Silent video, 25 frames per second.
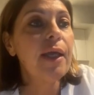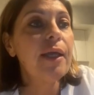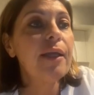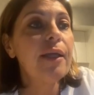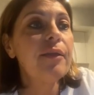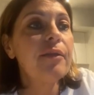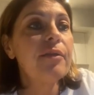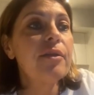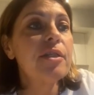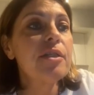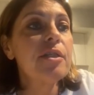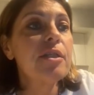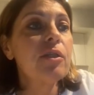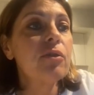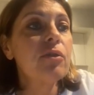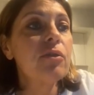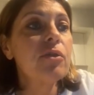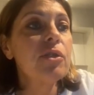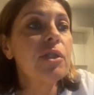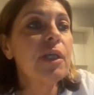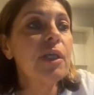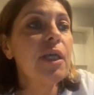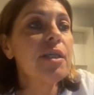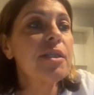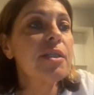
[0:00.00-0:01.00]
In the
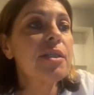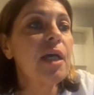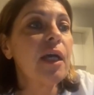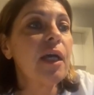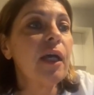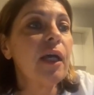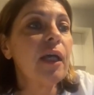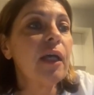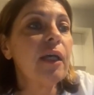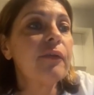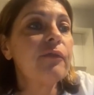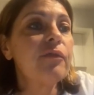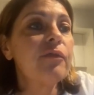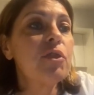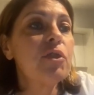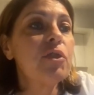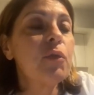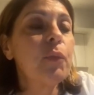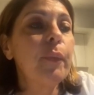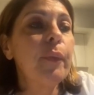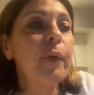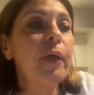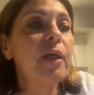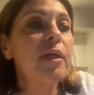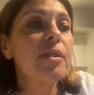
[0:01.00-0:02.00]
suitcase, I have 2
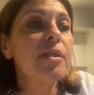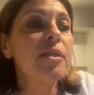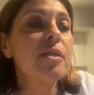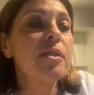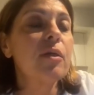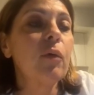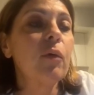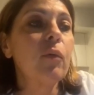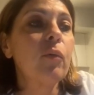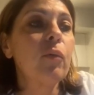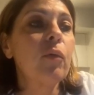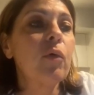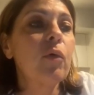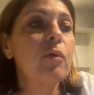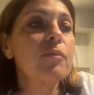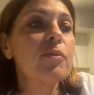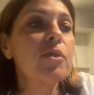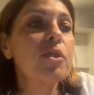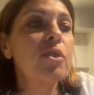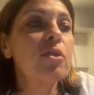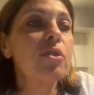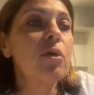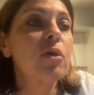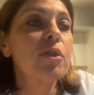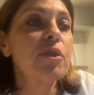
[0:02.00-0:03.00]
pairs of warm
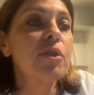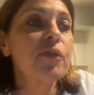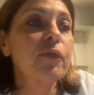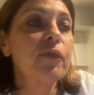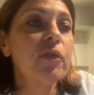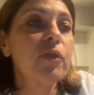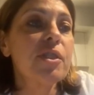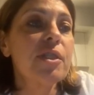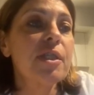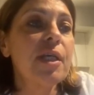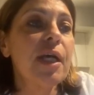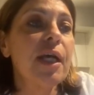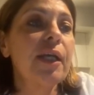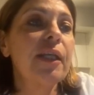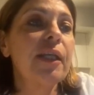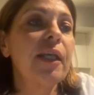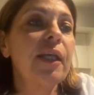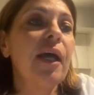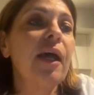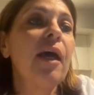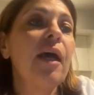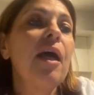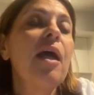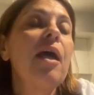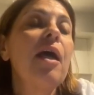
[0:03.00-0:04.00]
socks for Sanya,